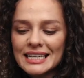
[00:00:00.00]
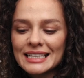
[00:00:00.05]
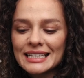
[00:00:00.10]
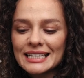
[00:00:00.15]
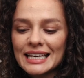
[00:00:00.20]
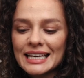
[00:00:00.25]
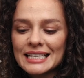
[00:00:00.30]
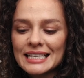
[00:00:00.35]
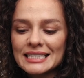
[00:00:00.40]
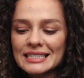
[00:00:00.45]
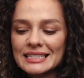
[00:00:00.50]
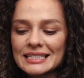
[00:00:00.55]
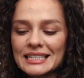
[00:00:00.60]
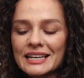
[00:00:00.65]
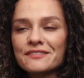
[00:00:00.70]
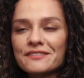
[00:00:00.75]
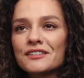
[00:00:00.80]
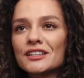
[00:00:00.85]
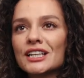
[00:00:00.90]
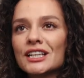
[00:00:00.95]
thing is
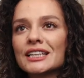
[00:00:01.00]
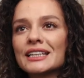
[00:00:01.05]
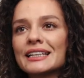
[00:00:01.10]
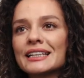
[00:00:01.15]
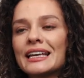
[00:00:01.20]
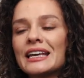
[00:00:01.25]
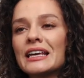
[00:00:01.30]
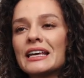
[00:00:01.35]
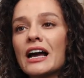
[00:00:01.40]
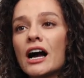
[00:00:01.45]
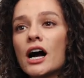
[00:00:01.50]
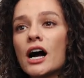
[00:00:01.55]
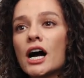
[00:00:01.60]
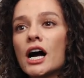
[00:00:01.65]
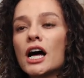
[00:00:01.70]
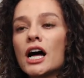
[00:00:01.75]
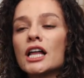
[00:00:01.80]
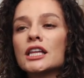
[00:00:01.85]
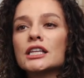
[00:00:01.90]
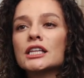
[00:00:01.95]
definitely
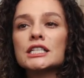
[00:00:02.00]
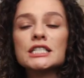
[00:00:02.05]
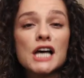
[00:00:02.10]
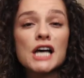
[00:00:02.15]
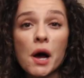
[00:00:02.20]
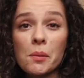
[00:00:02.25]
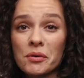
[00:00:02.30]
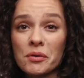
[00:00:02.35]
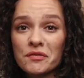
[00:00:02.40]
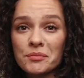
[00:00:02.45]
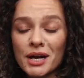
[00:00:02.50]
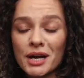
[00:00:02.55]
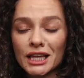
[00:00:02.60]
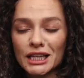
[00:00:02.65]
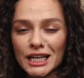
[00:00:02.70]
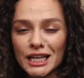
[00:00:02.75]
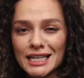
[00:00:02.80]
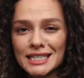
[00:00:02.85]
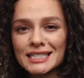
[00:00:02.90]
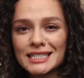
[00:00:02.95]
on the top of my
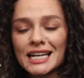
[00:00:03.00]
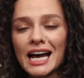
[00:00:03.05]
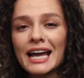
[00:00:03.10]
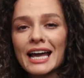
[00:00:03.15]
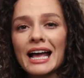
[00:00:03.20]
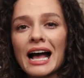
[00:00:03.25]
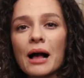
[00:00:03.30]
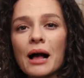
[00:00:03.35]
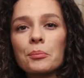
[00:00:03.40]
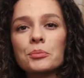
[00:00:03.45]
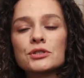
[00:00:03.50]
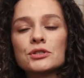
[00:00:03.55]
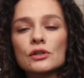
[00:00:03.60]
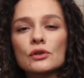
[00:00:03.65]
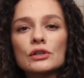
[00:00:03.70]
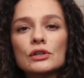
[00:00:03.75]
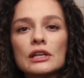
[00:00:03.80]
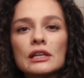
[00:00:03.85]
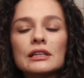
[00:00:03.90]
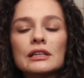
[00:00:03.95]
list. I
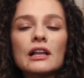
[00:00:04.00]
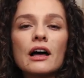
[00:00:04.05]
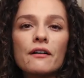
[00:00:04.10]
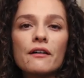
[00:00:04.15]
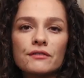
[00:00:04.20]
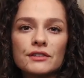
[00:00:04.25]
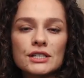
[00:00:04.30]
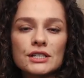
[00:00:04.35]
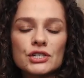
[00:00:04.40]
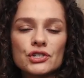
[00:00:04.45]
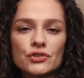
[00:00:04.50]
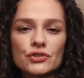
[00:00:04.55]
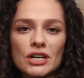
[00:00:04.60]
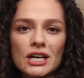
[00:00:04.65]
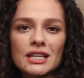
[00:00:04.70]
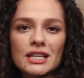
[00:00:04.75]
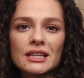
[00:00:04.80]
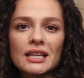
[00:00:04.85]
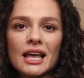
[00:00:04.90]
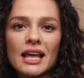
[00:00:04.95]
absolutely love this
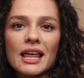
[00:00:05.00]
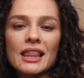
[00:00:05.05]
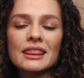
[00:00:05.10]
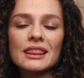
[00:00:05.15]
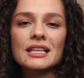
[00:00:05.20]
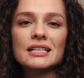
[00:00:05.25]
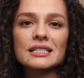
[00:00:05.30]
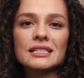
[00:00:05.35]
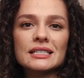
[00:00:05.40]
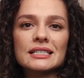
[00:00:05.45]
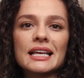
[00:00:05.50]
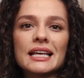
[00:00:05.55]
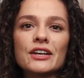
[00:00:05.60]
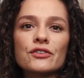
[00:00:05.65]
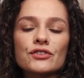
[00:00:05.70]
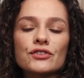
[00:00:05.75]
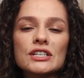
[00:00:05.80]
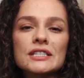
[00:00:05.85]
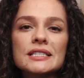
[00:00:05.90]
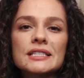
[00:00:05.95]
trend, and this is
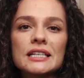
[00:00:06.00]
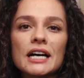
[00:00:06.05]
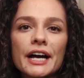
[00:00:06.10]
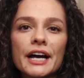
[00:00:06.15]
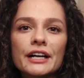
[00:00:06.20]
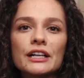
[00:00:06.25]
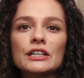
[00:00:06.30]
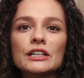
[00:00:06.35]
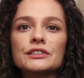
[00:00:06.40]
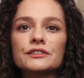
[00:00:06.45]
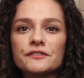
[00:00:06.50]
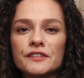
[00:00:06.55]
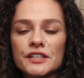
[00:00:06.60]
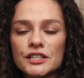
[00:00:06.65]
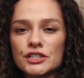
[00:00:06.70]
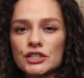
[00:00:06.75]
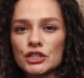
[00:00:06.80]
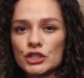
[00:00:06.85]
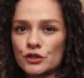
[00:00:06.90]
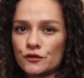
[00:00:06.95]
a recycled
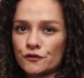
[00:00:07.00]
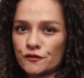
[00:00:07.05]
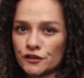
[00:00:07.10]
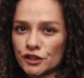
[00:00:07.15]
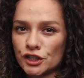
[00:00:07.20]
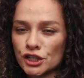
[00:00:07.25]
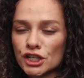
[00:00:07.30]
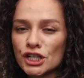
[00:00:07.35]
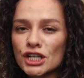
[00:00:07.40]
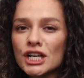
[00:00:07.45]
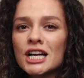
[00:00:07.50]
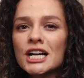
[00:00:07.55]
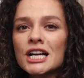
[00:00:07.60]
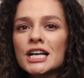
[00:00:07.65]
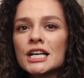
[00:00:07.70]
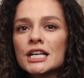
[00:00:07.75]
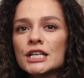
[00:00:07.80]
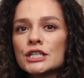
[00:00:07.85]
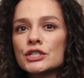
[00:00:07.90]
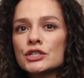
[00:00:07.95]
vintage fur.
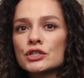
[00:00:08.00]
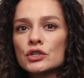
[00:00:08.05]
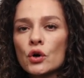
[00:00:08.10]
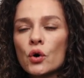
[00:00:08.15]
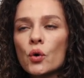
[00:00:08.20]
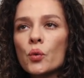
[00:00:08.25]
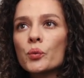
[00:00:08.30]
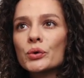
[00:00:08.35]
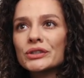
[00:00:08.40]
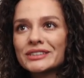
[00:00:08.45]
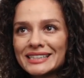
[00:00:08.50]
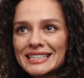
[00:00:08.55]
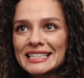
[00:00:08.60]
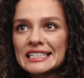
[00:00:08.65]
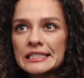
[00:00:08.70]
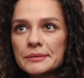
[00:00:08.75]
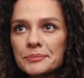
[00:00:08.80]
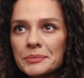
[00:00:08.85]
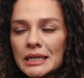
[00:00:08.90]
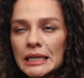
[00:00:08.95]
So what
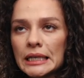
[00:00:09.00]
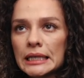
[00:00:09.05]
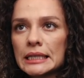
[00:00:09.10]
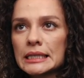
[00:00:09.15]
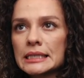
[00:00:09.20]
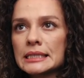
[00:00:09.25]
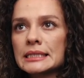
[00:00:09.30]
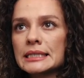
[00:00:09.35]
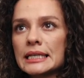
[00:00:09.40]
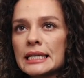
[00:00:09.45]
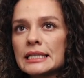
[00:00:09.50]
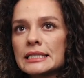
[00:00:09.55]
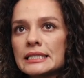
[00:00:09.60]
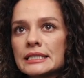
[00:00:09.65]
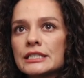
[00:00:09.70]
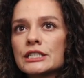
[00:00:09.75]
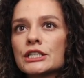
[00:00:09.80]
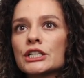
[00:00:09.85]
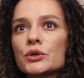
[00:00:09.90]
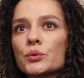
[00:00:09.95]
this means
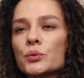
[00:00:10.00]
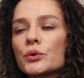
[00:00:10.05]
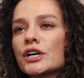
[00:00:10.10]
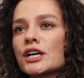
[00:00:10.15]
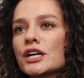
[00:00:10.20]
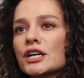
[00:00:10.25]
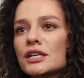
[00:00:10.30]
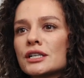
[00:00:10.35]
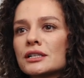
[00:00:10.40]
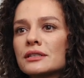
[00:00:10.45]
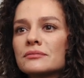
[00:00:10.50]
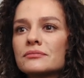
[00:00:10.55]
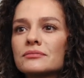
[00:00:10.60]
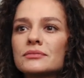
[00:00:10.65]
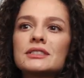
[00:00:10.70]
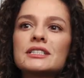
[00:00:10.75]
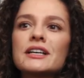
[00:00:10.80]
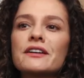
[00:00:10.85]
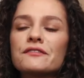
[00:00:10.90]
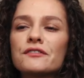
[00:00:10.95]
is there were
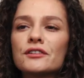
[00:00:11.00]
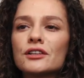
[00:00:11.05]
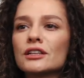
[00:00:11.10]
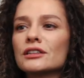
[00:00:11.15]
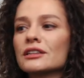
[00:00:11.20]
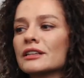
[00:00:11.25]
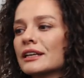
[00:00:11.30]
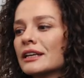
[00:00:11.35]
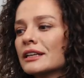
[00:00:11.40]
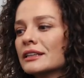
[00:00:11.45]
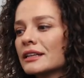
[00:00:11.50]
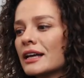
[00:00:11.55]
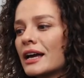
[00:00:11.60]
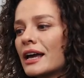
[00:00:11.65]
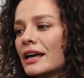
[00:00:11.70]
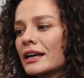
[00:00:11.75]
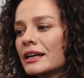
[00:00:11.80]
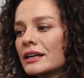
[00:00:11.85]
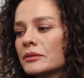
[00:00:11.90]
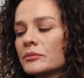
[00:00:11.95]
definitely
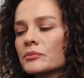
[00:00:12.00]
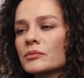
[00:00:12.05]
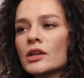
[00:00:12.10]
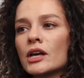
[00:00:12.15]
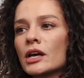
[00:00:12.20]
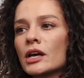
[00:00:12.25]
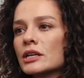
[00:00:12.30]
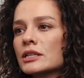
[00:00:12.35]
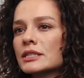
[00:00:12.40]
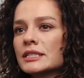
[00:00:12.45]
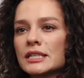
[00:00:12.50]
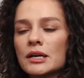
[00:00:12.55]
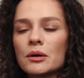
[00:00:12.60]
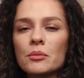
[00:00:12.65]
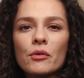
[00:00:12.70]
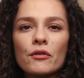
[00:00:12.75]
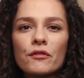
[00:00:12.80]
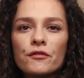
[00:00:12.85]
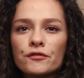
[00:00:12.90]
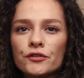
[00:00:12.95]
like
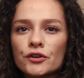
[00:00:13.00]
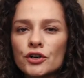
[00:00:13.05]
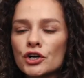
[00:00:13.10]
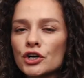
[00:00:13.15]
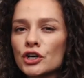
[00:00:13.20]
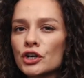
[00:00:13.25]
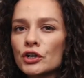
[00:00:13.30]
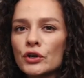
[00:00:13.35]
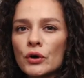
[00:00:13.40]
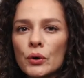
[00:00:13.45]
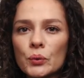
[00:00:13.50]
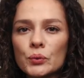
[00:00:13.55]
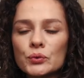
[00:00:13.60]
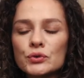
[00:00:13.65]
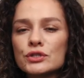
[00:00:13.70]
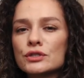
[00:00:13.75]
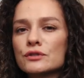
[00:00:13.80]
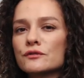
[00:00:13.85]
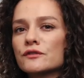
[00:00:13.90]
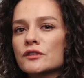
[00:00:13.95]
some fur
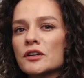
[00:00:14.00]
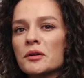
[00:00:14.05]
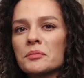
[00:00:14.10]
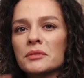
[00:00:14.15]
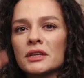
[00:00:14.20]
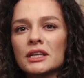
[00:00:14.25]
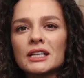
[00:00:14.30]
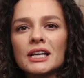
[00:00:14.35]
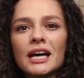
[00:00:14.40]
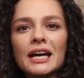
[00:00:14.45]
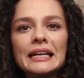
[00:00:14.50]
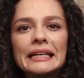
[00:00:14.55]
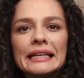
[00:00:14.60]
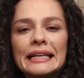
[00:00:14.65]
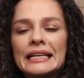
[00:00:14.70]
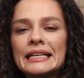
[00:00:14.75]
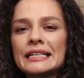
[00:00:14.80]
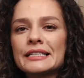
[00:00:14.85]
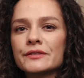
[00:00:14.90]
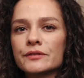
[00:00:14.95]
coats from the
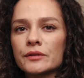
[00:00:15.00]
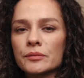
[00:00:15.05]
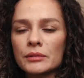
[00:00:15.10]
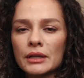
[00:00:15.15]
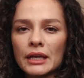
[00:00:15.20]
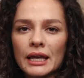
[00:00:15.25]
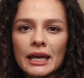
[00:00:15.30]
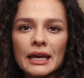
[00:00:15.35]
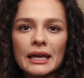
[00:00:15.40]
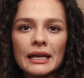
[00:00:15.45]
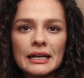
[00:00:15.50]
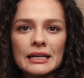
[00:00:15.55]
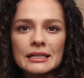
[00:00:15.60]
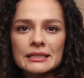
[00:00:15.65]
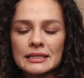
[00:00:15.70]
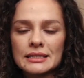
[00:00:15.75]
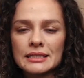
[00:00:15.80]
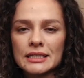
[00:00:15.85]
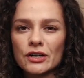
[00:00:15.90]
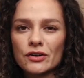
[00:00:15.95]
90s, from the
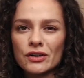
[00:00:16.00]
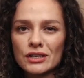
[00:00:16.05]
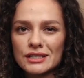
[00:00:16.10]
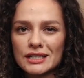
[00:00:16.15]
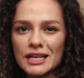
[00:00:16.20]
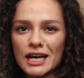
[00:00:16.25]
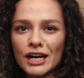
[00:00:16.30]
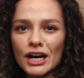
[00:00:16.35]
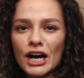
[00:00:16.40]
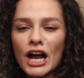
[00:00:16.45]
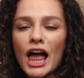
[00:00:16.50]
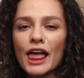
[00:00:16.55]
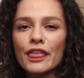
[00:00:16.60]
80s, etc.,